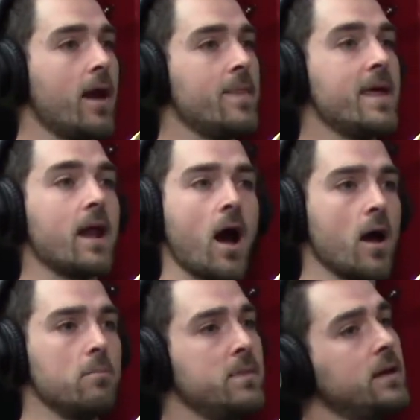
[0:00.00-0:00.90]
and then I
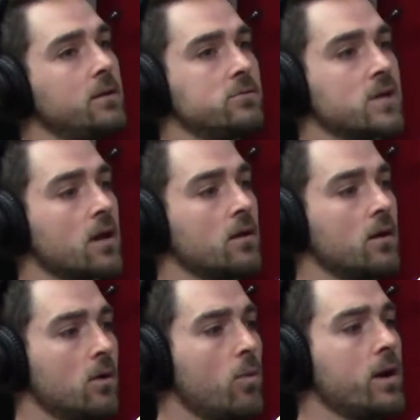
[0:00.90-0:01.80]
immediately was like,
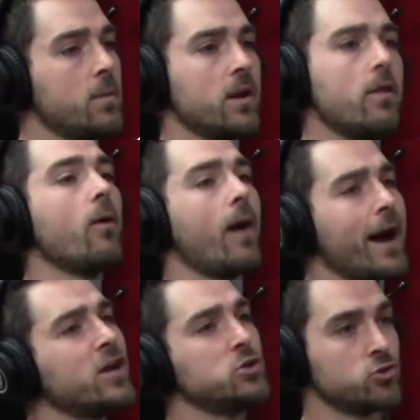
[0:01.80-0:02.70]
wait a minute, no,
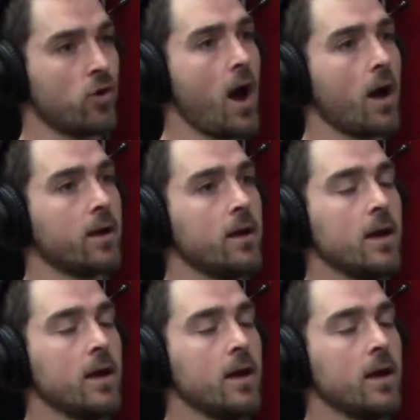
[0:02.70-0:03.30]
I can try.